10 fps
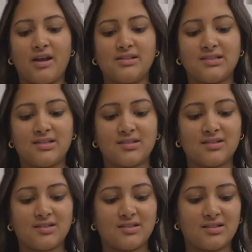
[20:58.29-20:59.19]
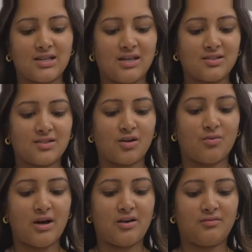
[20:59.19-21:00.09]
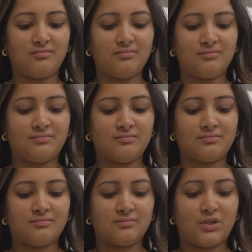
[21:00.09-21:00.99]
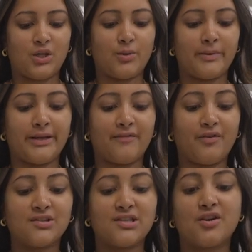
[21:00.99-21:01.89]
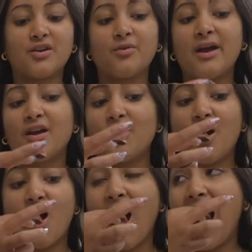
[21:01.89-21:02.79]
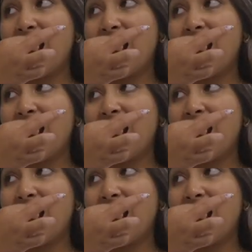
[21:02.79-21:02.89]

Ryan seasons the steak so well. You wanna give your secret away or not?